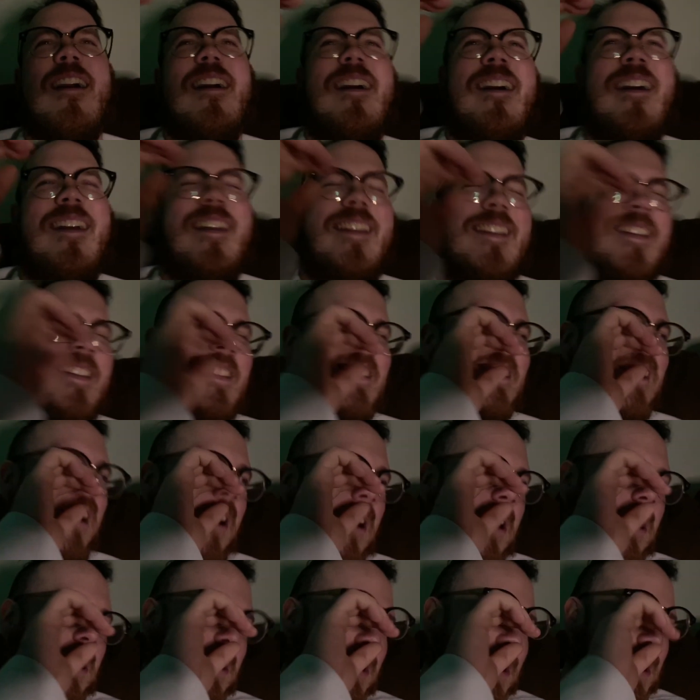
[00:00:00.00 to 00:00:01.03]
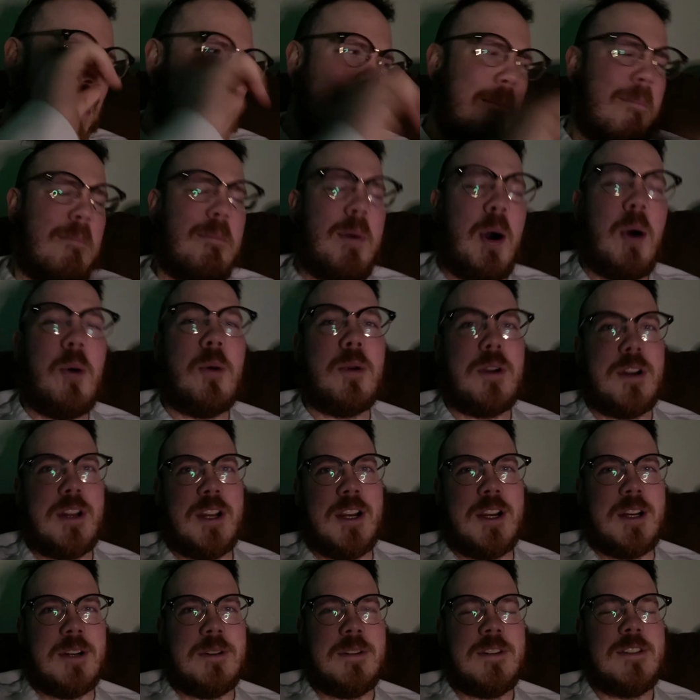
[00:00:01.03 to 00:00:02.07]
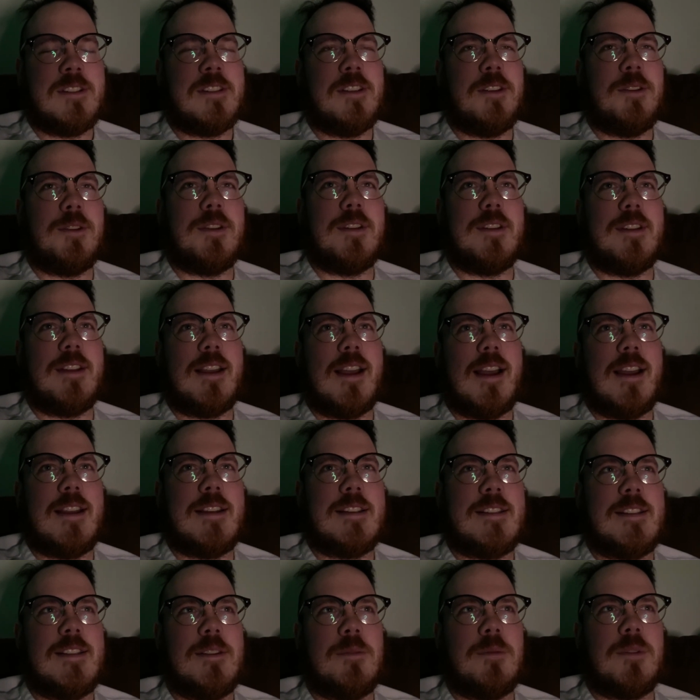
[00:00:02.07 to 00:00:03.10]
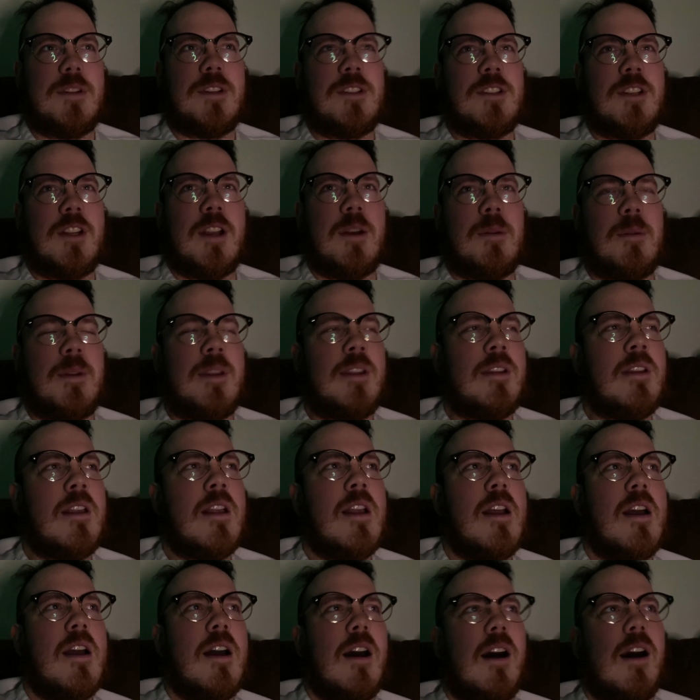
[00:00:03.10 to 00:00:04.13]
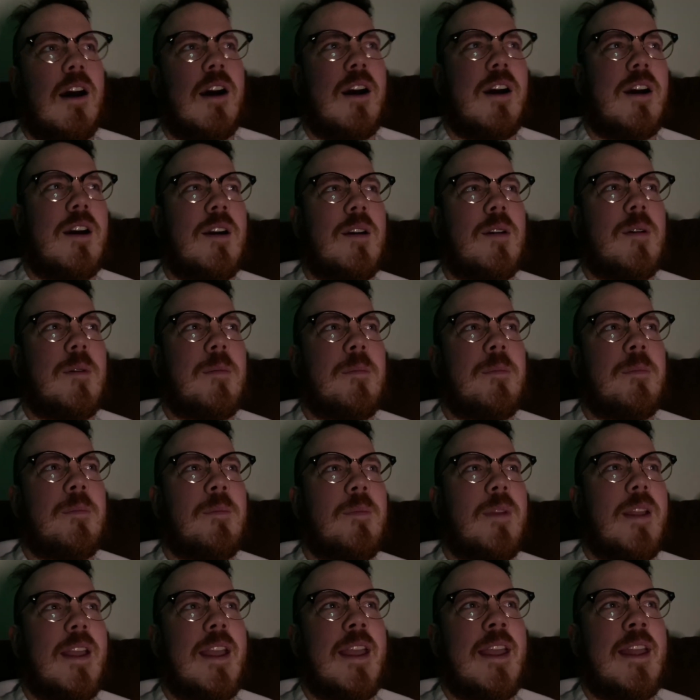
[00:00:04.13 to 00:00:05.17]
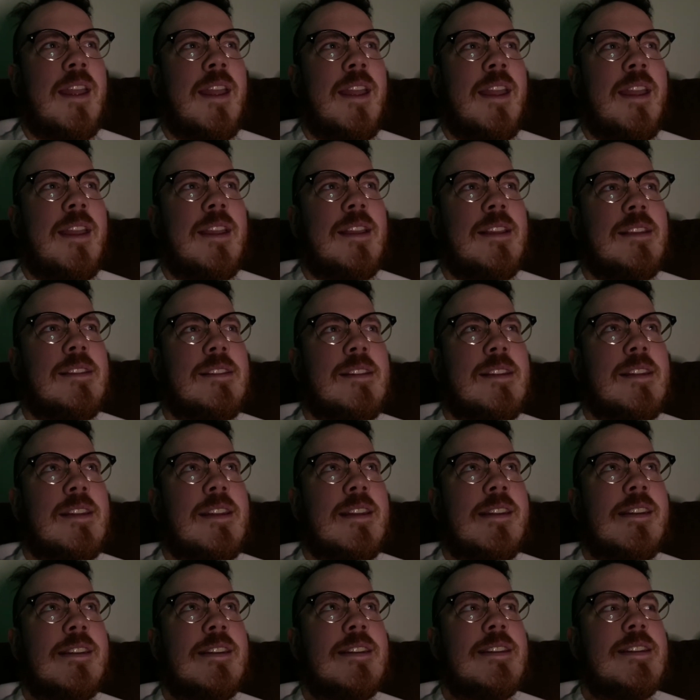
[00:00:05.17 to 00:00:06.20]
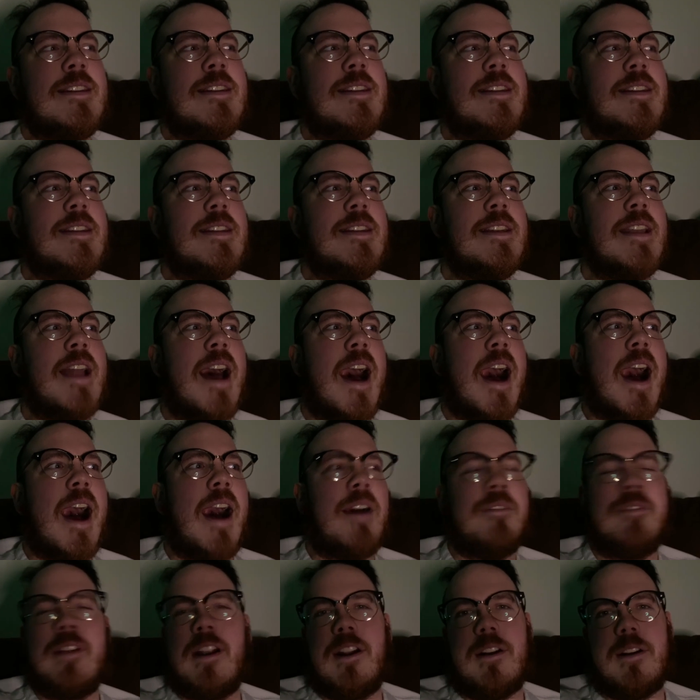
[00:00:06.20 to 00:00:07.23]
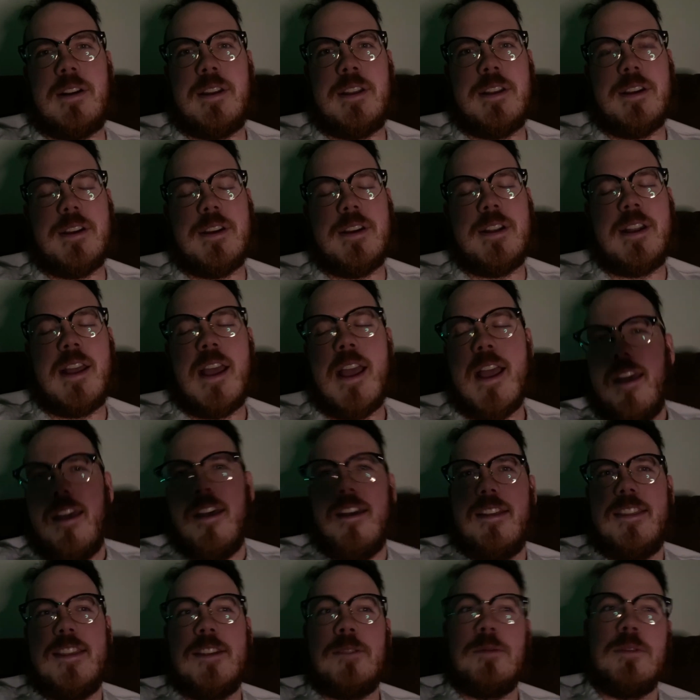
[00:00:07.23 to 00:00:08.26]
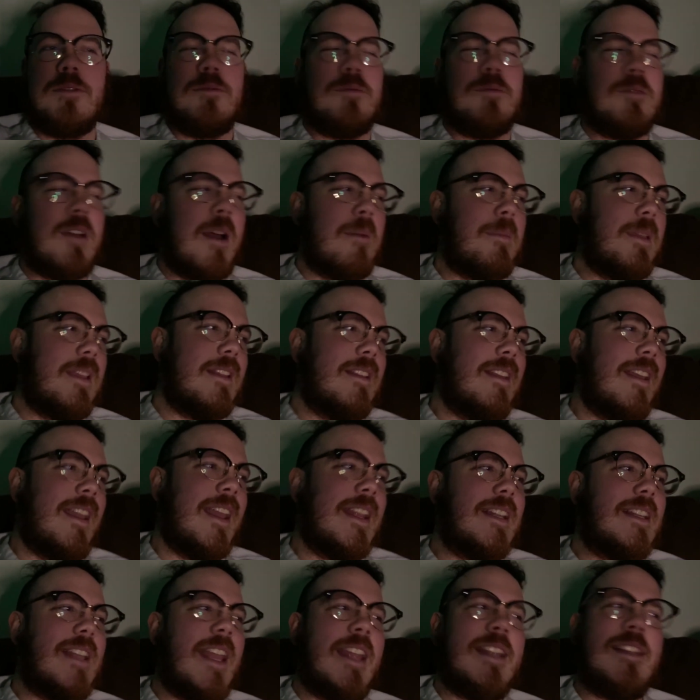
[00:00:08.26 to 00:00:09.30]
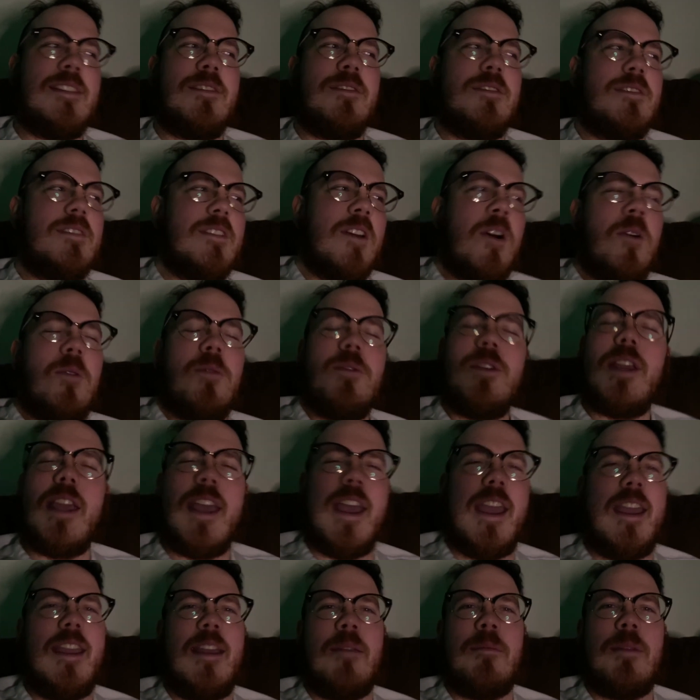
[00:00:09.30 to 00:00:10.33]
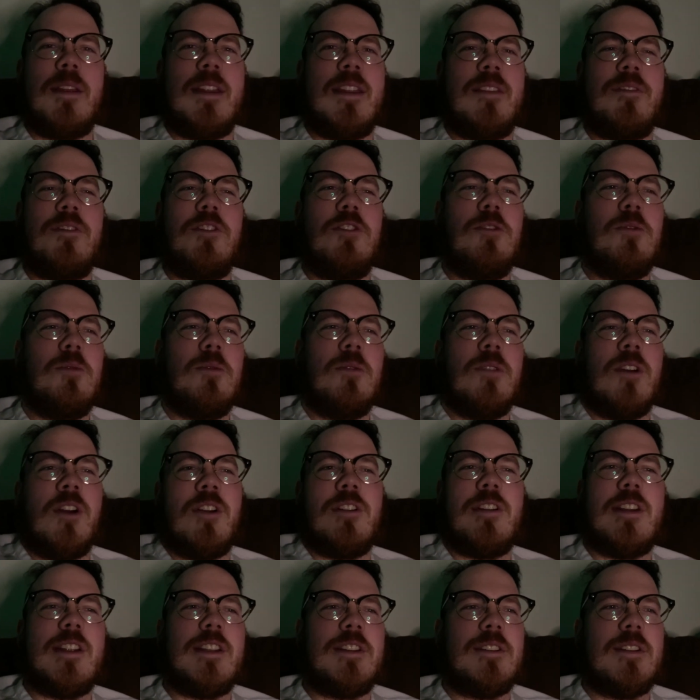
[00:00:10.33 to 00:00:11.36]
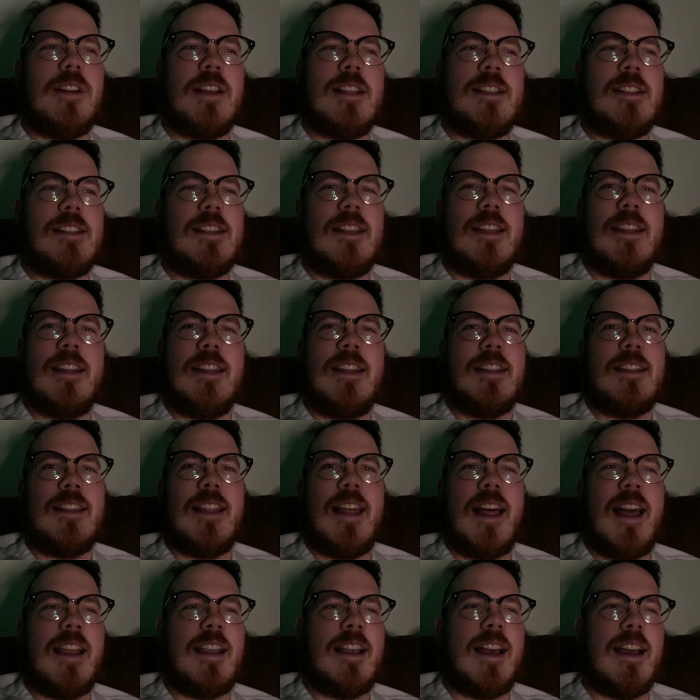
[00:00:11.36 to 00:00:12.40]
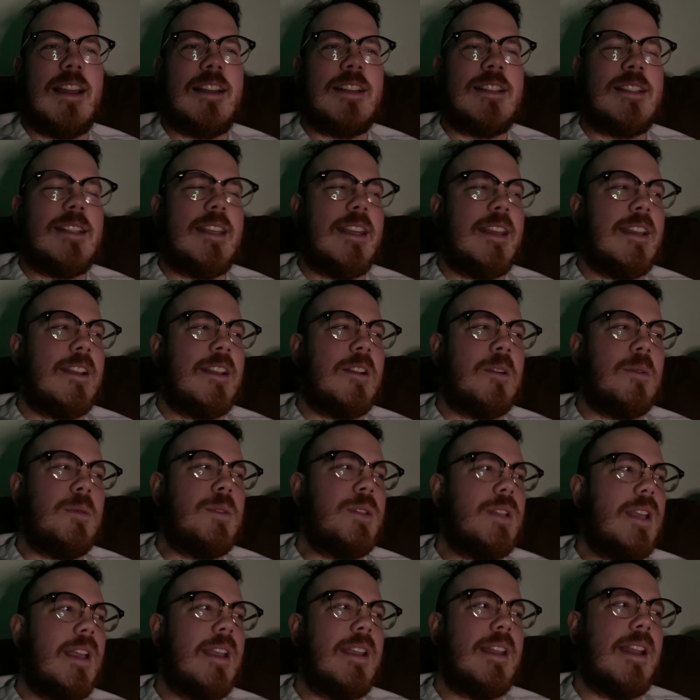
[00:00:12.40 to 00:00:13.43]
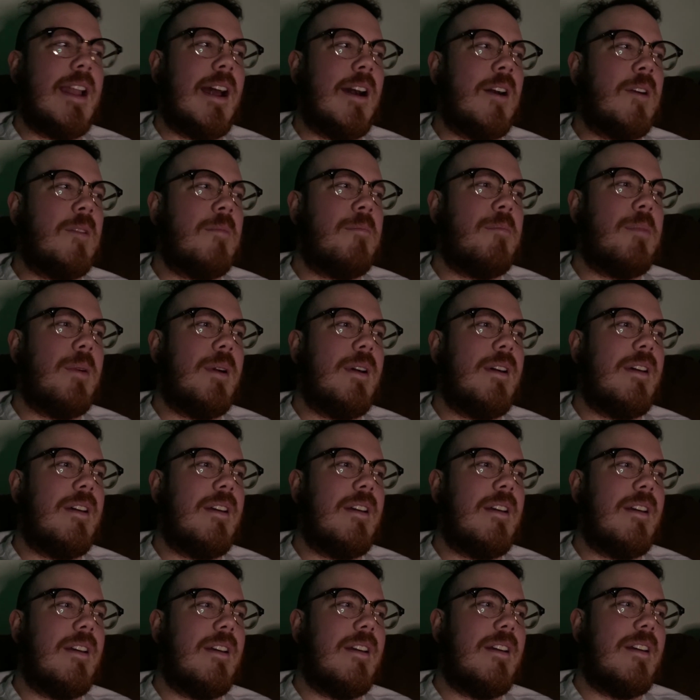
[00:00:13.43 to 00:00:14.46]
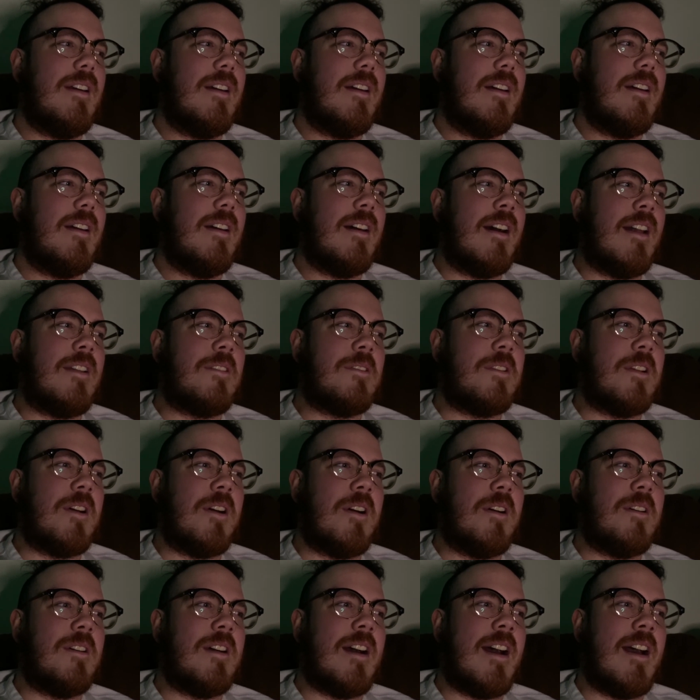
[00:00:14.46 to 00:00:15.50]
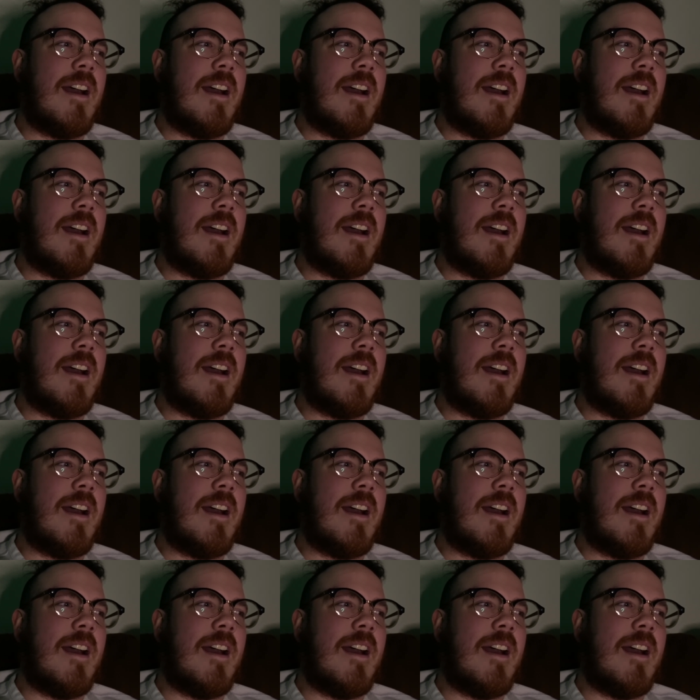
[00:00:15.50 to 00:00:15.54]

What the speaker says: It's called Porno, so you can kind of see where it's going. It is not very good. This was, I mean, it's okay. I mean, if you are interested that kind of shit, go check it out. But I don't know.